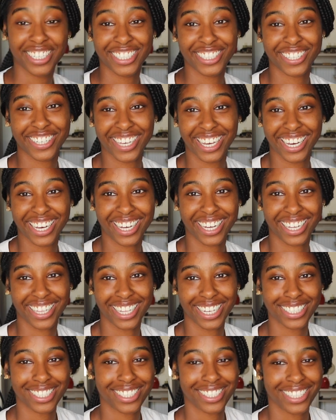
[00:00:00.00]
So yeah,
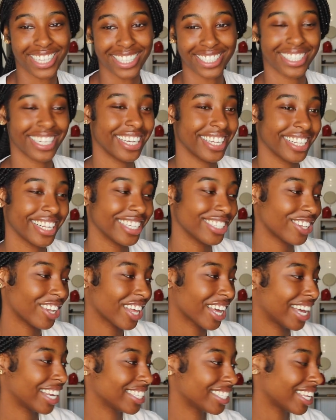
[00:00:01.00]
that's it. That's all
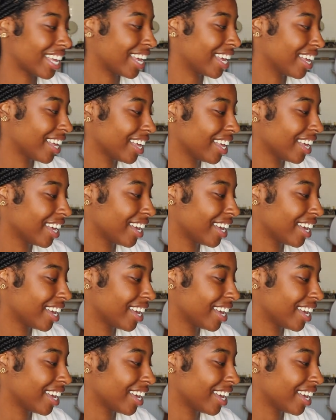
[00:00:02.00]
I gotta say.